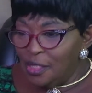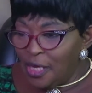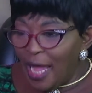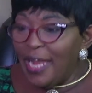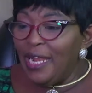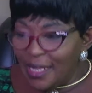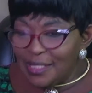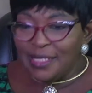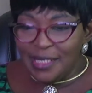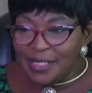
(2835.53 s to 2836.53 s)
I learnt
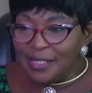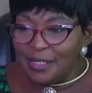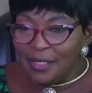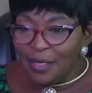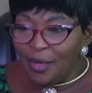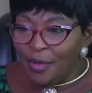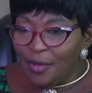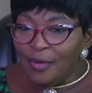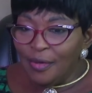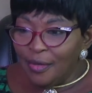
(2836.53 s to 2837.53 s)
it
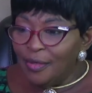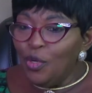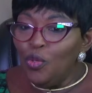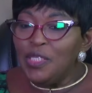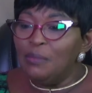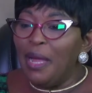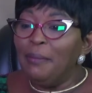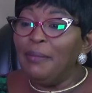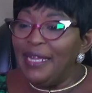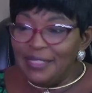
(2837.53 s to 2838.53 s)
losing my
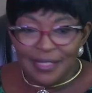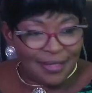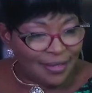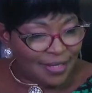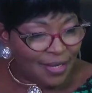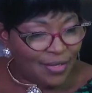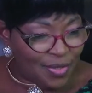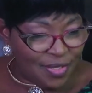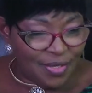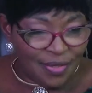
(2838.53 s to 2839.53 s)
mind. You
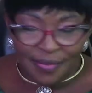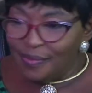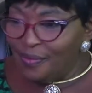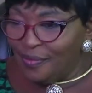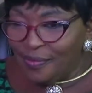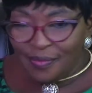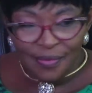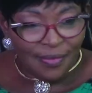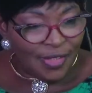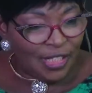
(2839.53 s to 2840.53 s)
see,
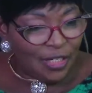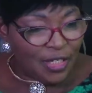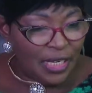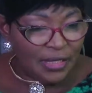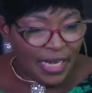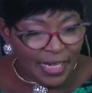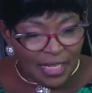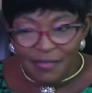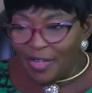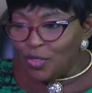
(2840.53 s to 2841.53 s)
she killed
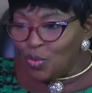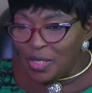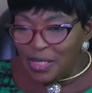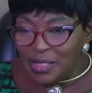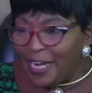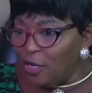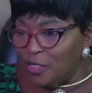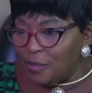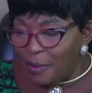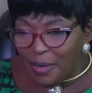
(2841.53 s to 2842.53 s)
herself and 2 kids. I lost
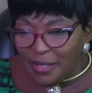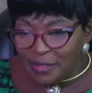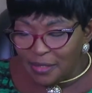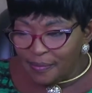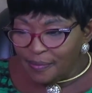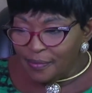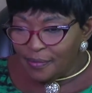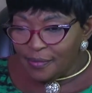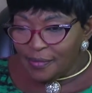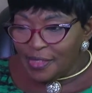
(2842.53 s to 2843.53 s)
my mind.
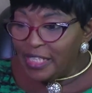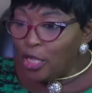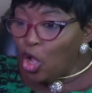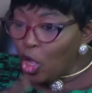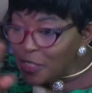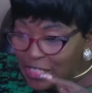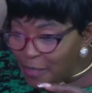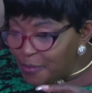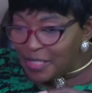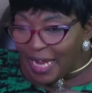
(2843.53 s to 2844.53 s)
They
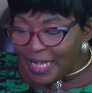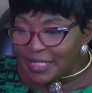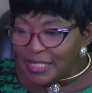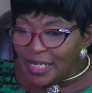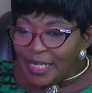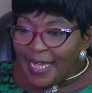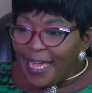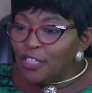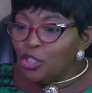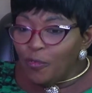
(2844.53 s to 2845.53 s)
gossiped that
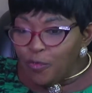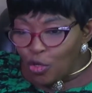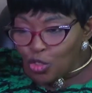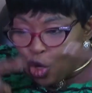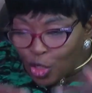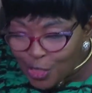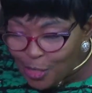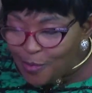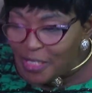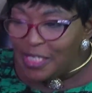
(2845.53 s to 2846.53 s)
8 of us
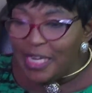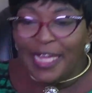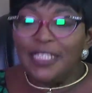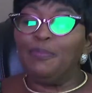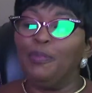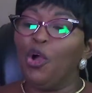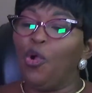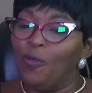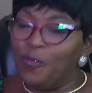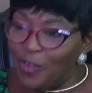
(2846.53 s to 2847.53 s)
gossiped in 8 block
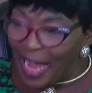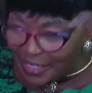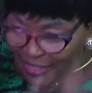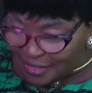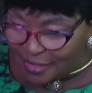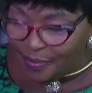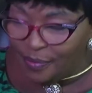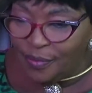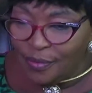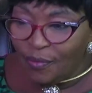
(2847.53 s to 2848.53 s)
of flats
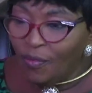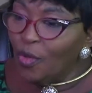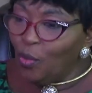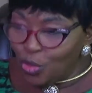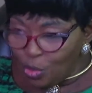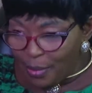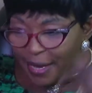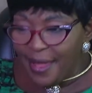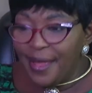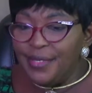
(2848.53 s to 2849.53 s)
was on my
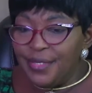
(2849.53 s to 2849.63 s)
head.